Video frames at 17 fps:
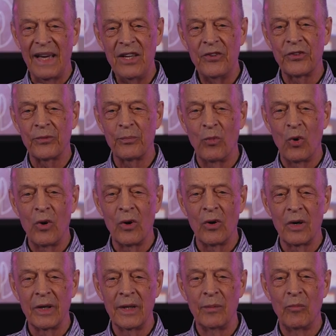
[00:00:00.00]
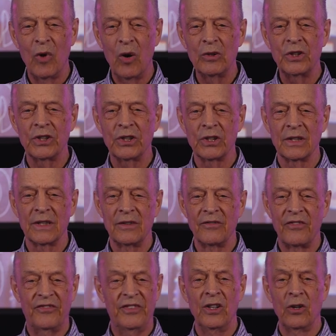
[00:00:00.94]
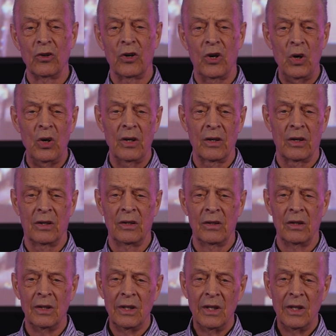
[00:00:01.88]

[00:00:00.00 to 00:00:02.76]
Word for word: based more on emotion and feel good